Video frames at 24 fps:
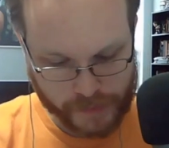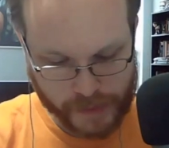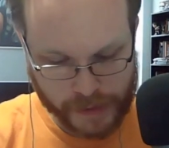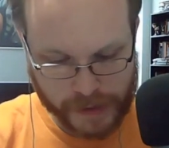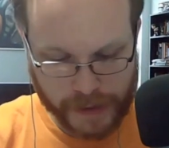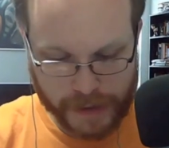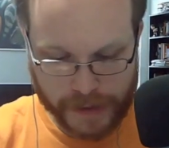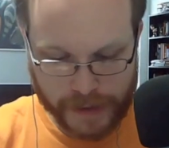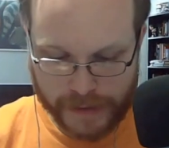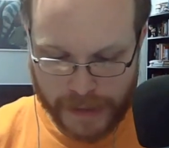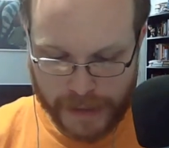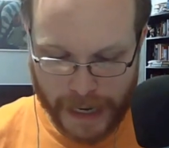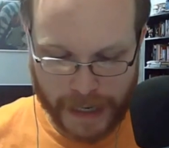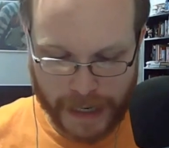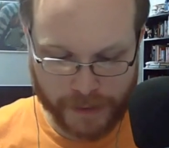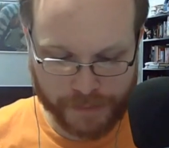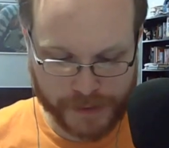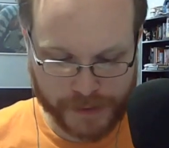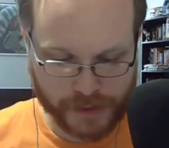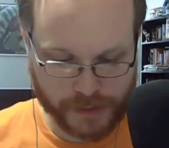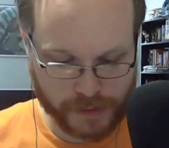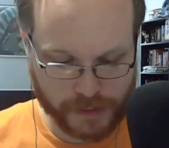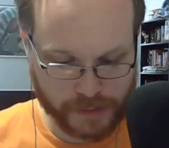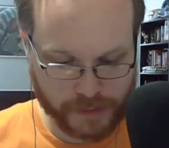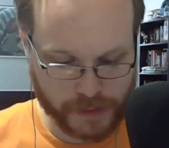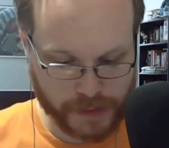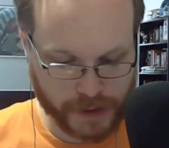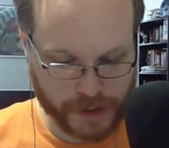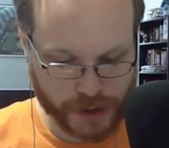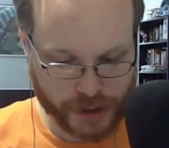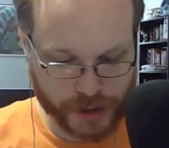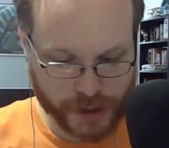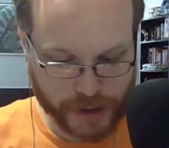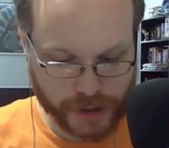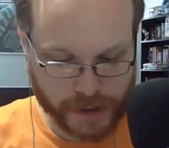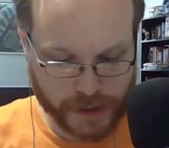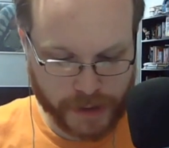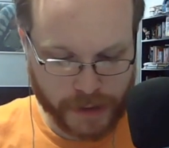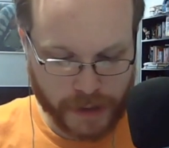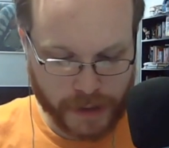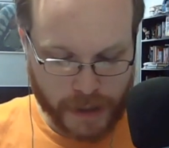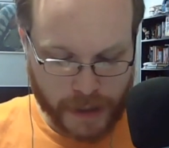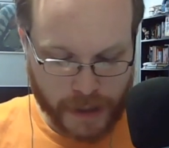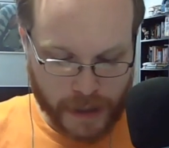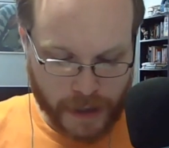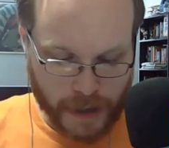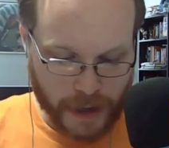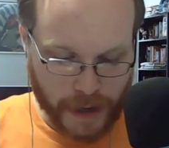It absolutely should.
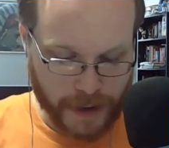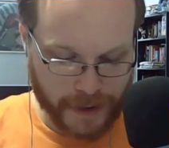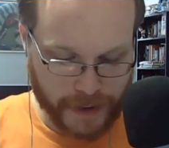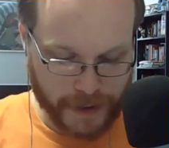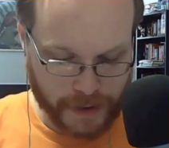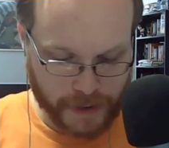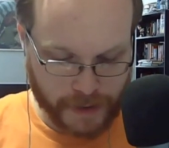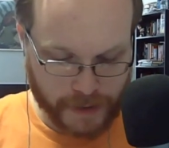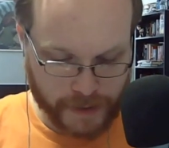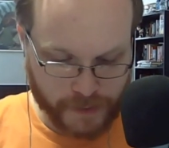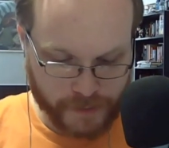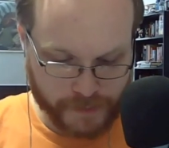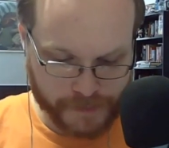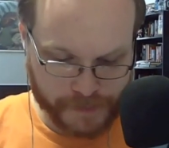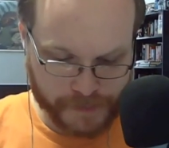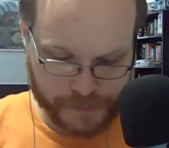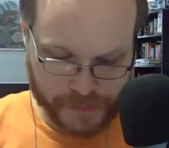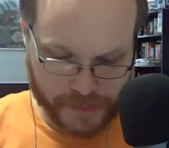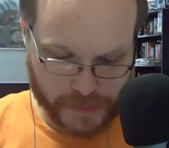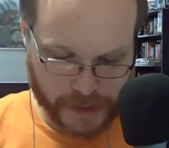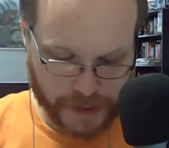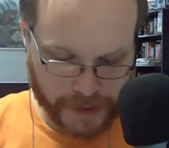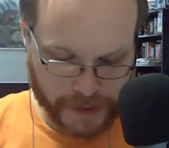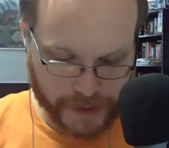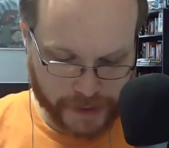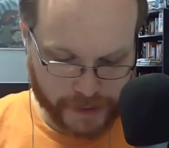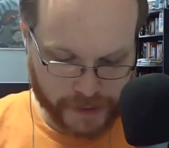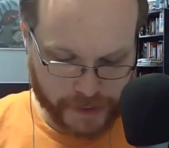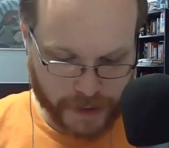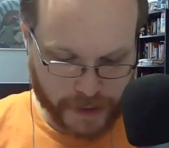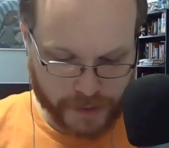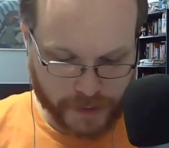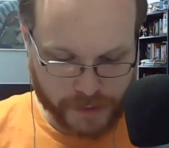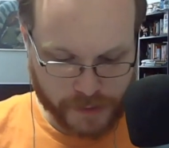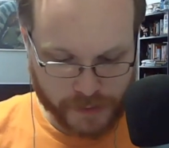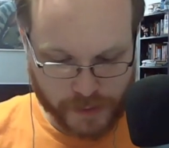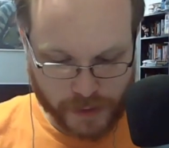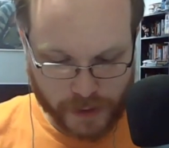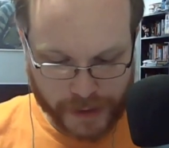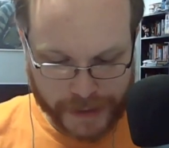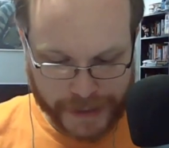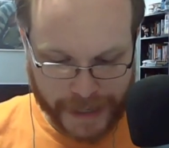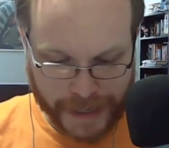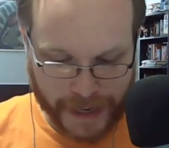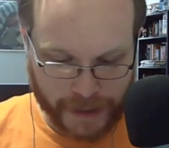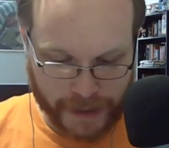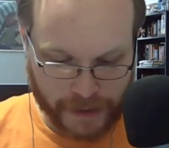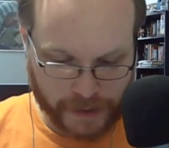And yeah, you look
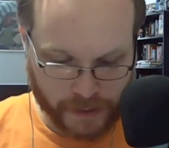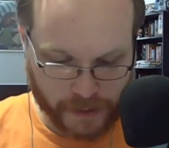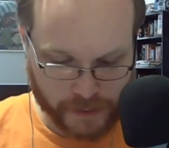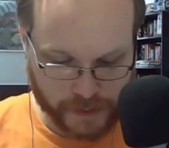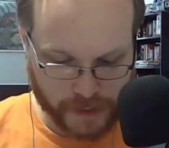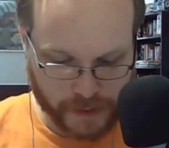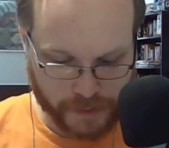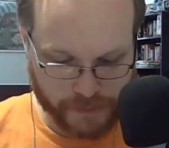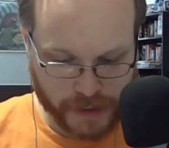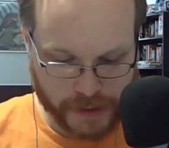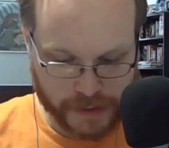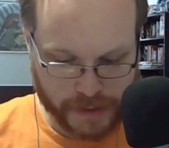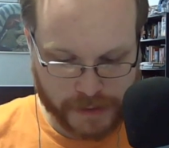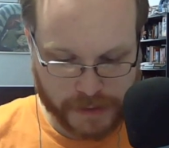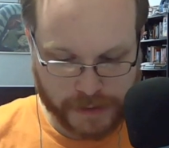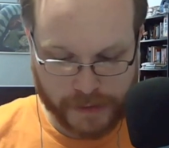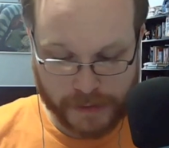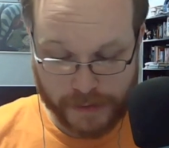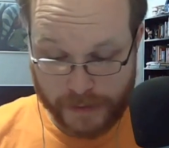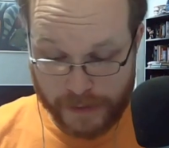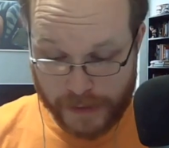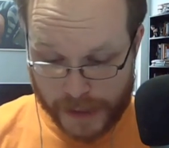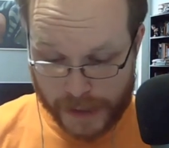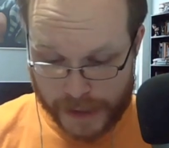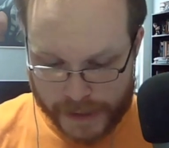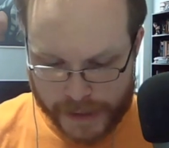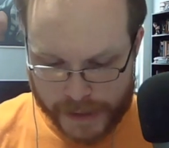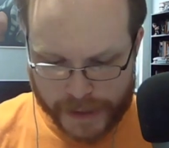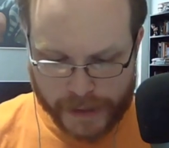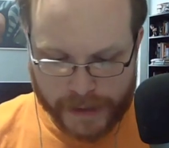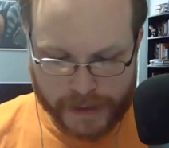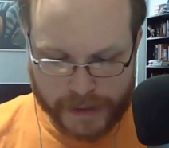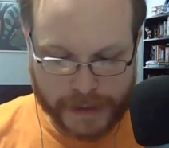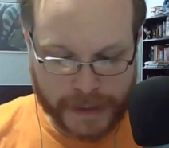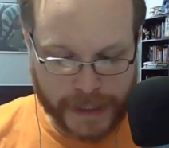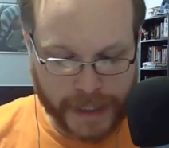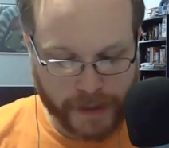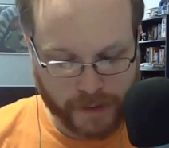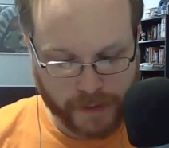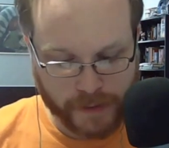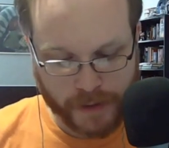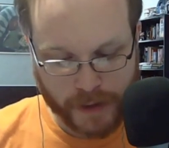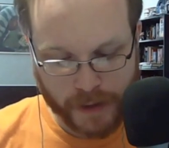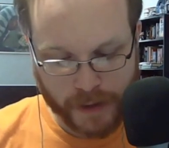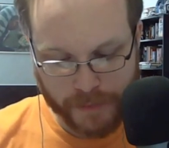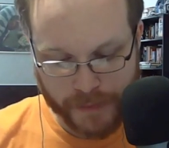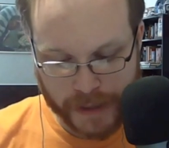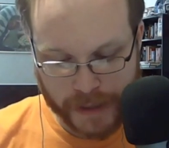at Columbus again, they are
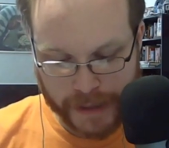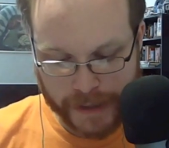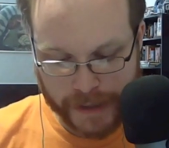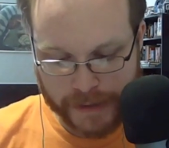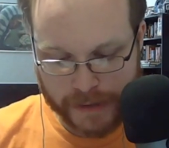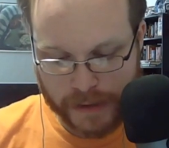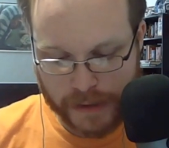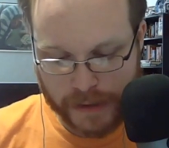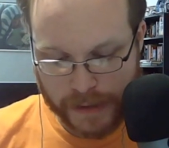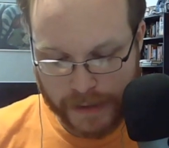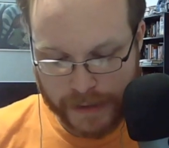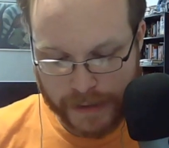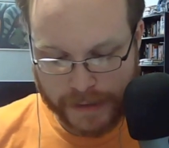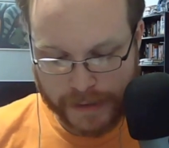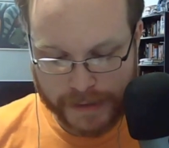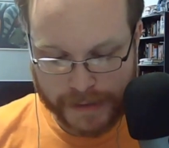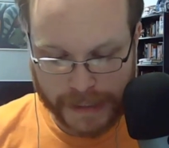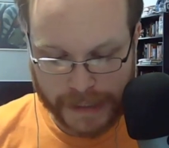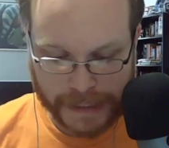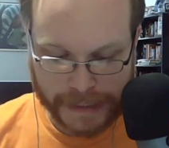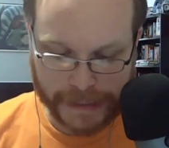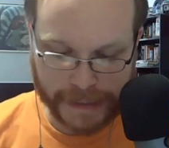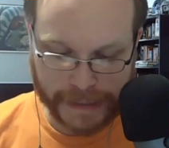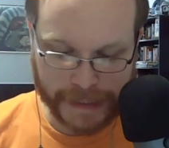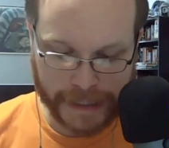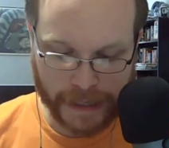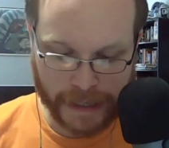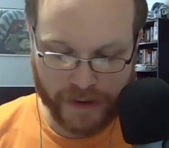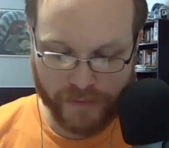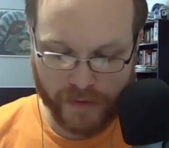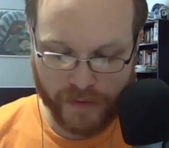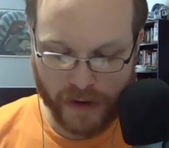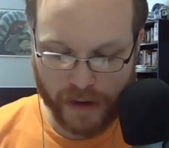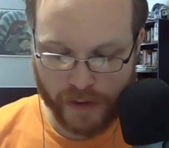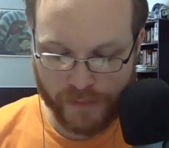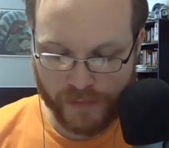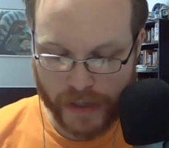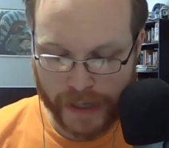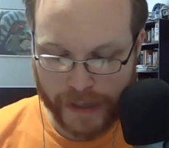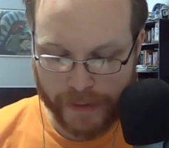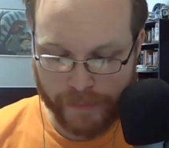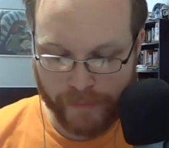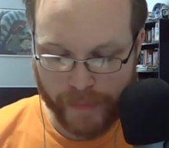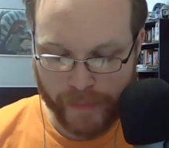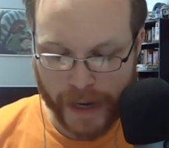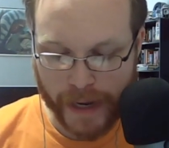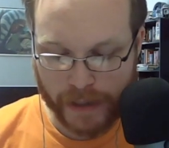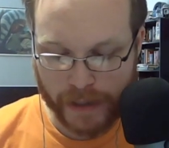coming into the second game of a
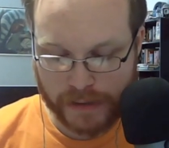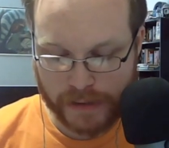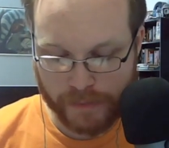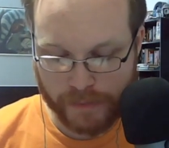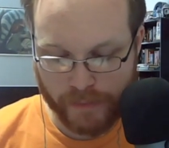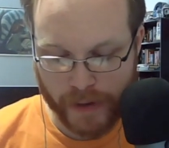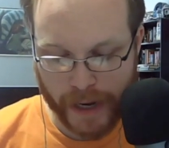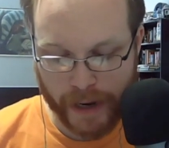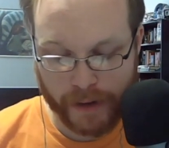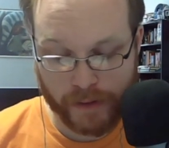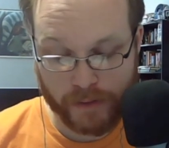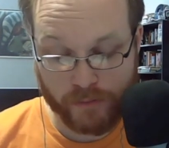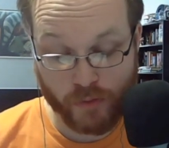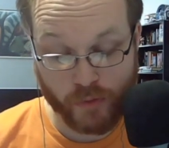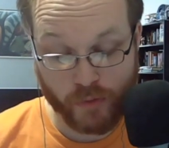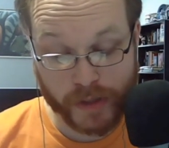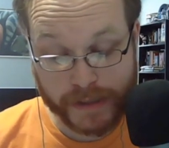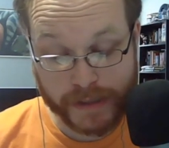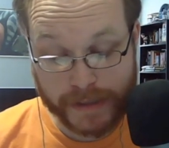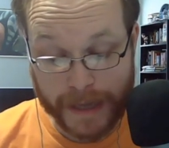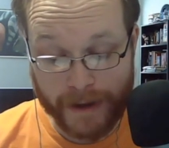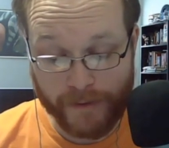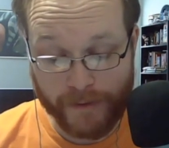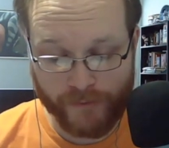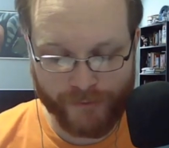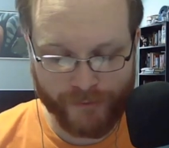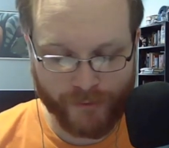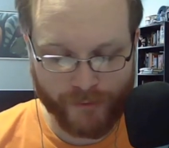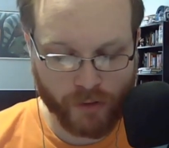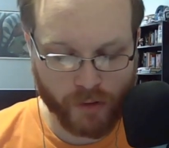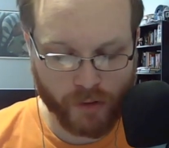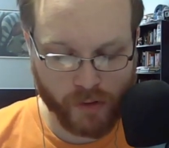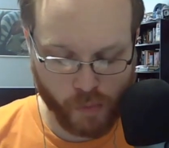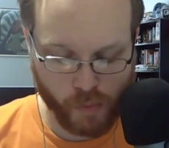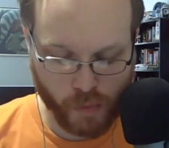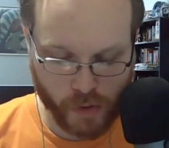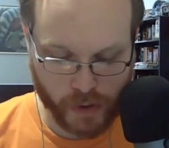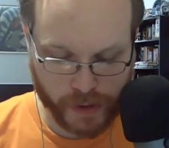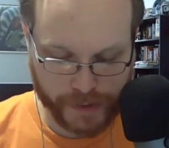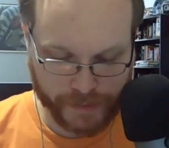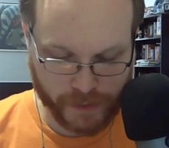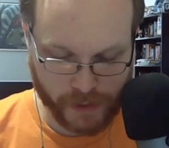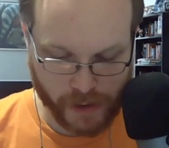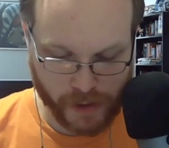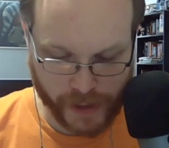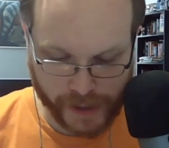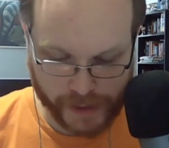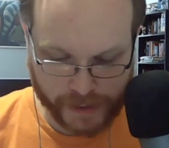back-to-back with that
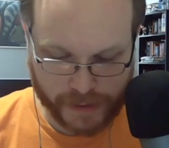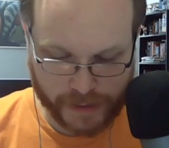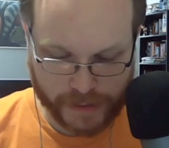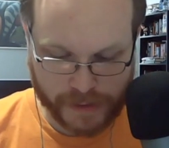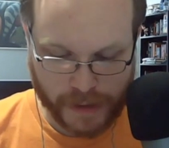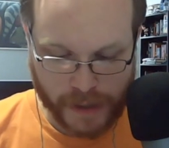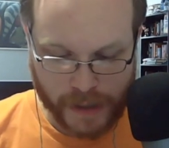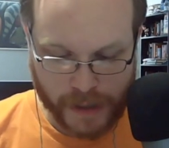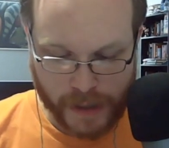4-1 loss